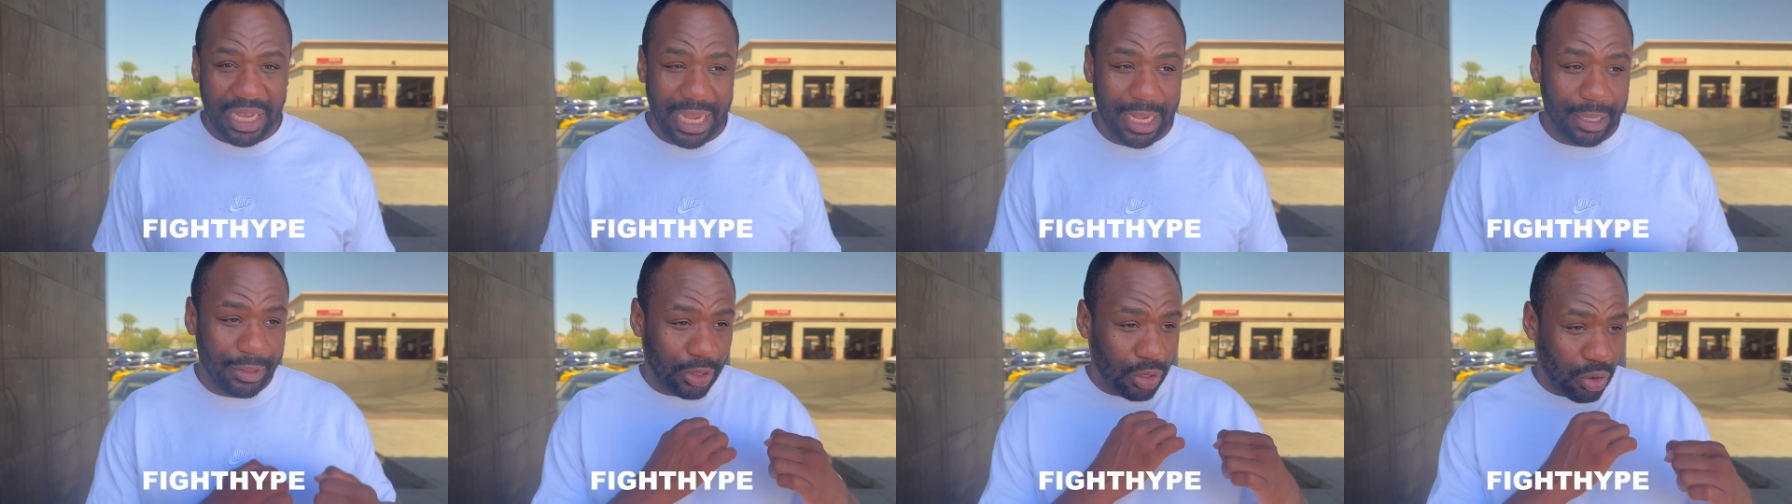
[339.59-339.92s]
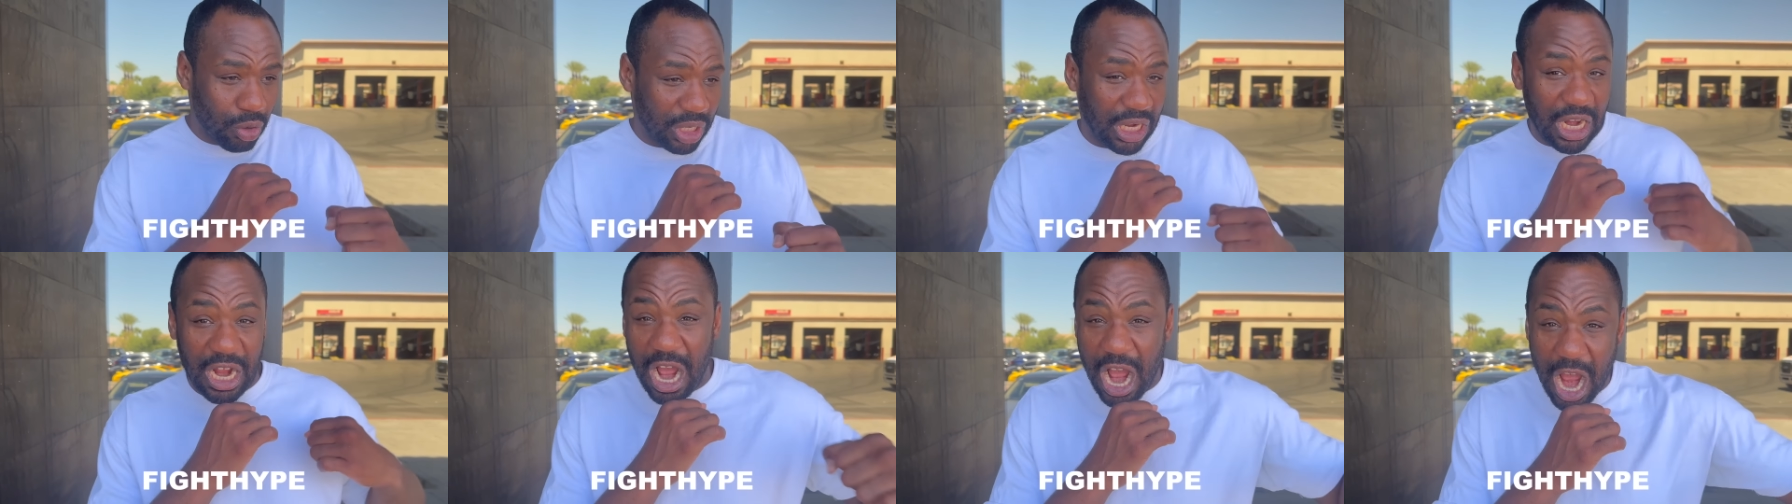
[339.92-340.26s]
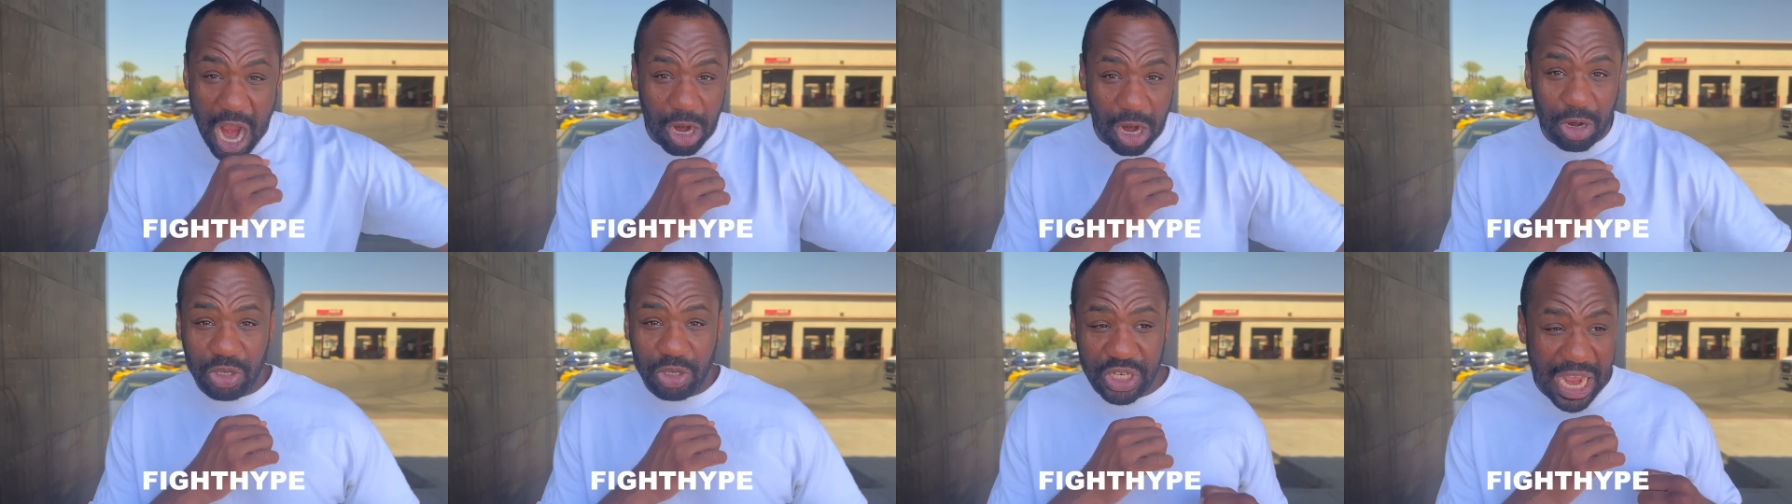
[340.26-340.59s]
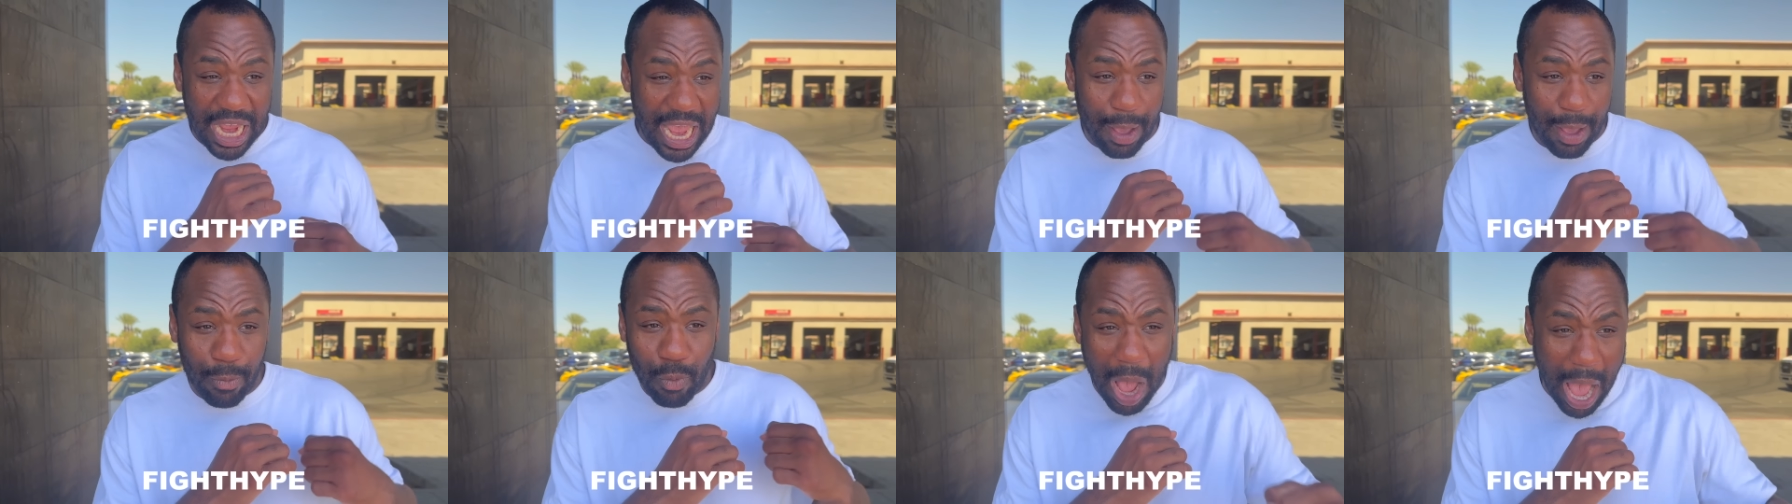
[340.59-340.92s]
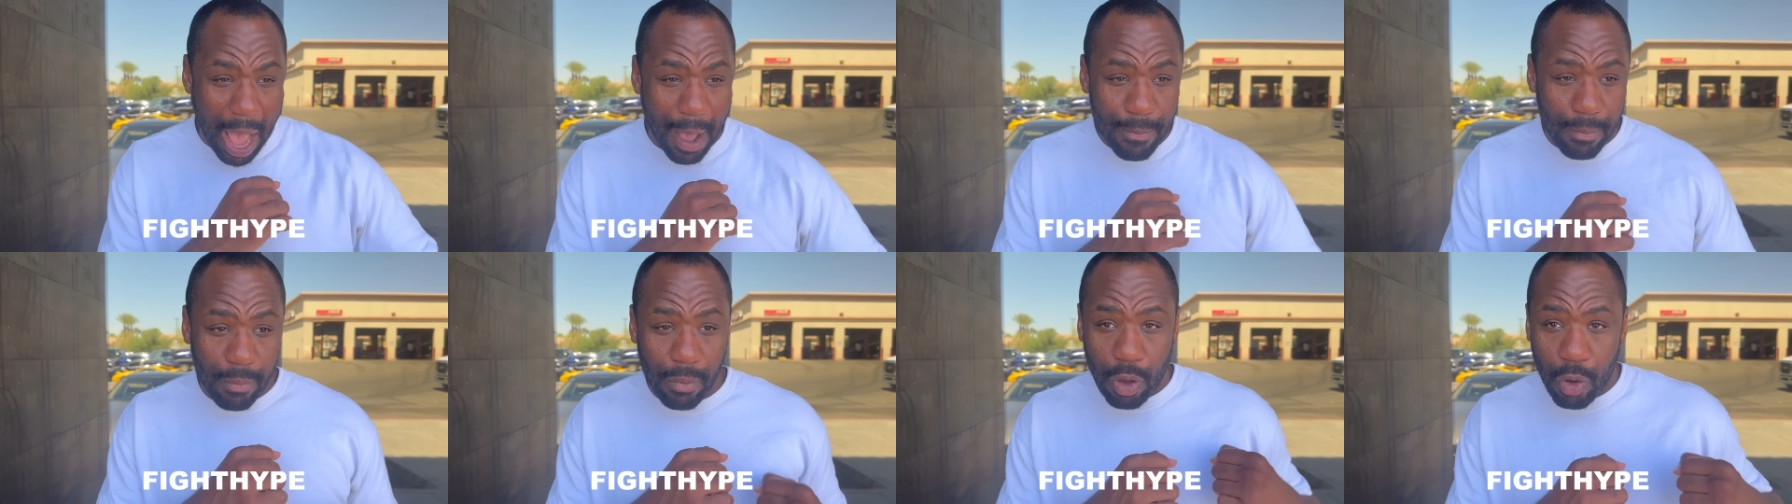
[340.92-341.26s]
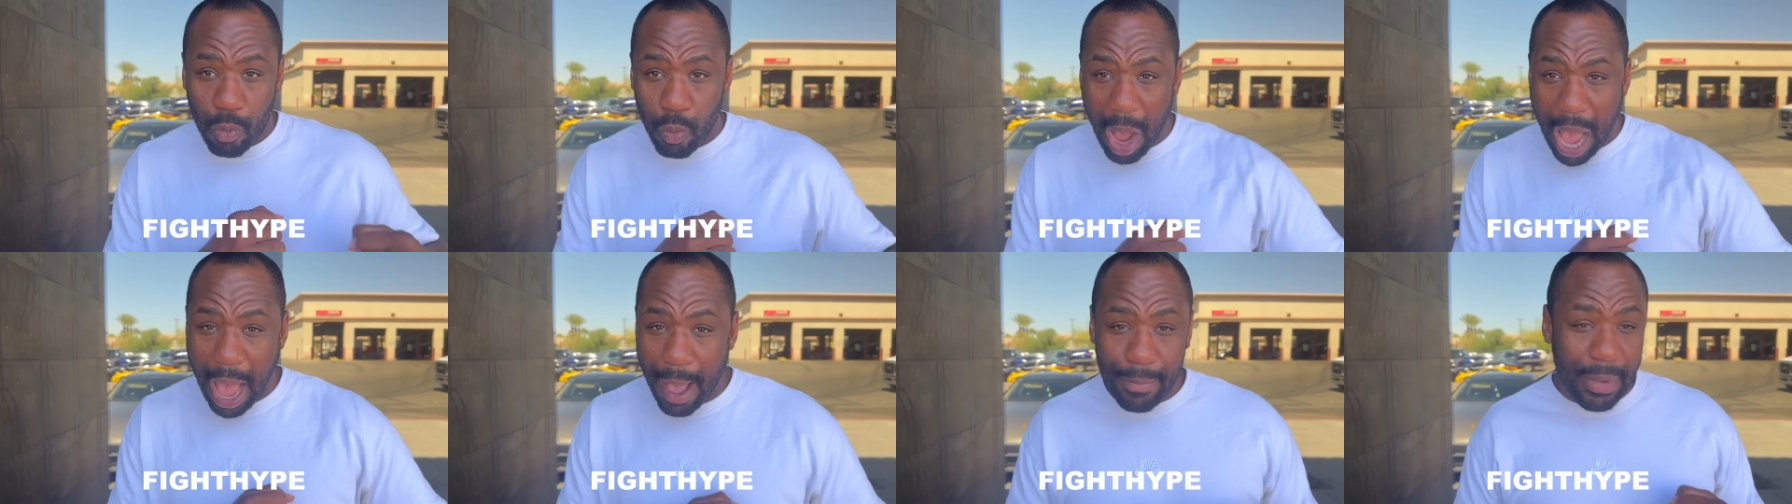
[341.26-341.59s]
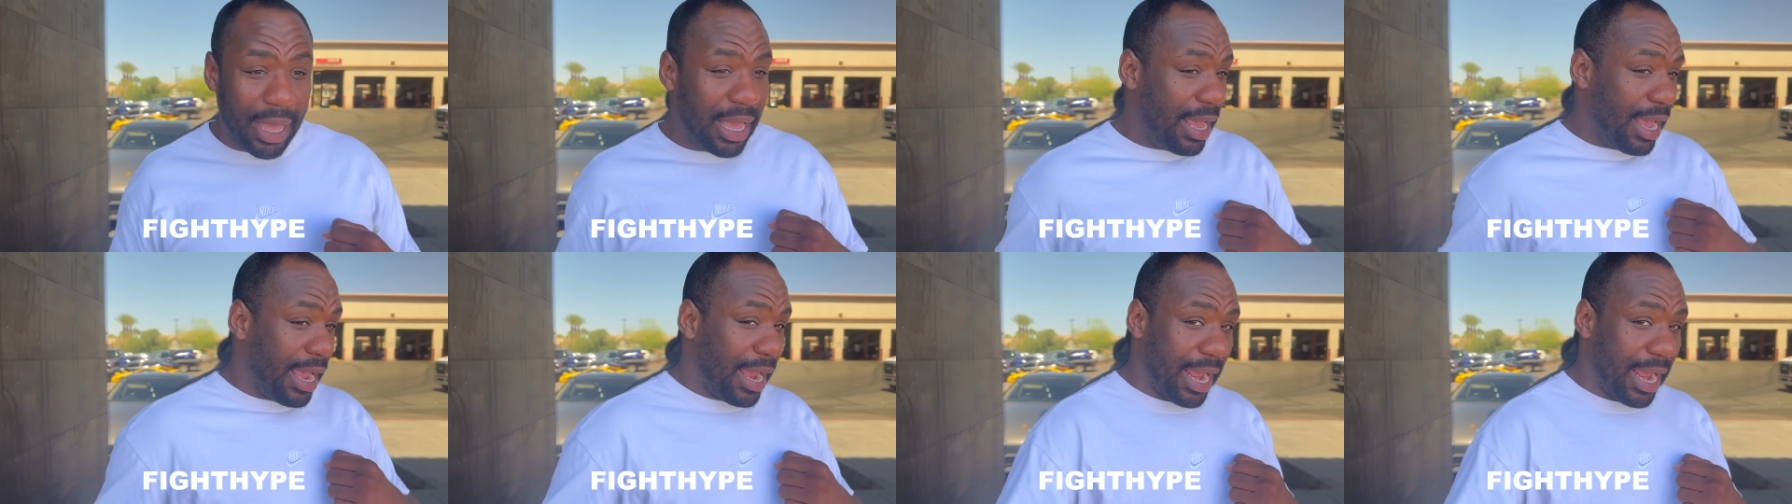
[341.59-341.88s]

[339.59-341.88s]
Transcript: had thrown a higher jab. Wop, wop.